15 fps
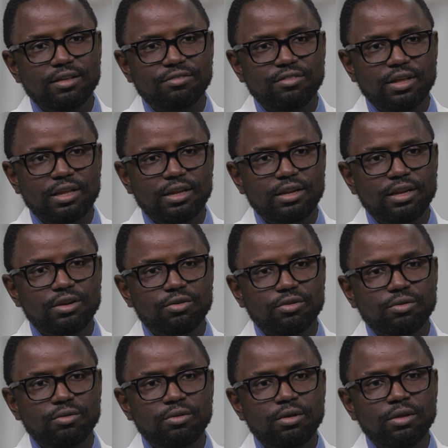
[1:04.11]
if they need
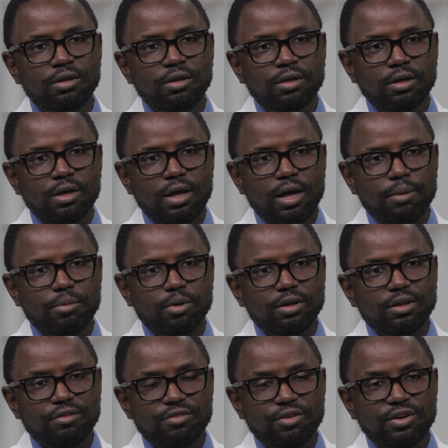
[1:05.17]
to, uh, but
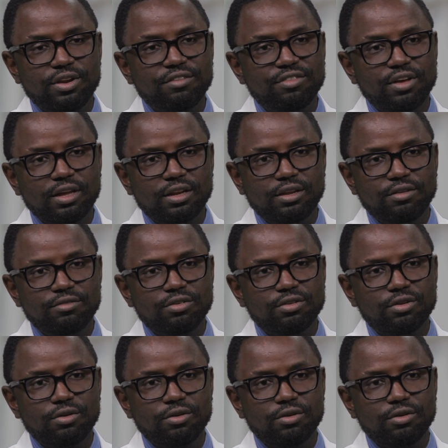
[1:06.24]
they're very effective.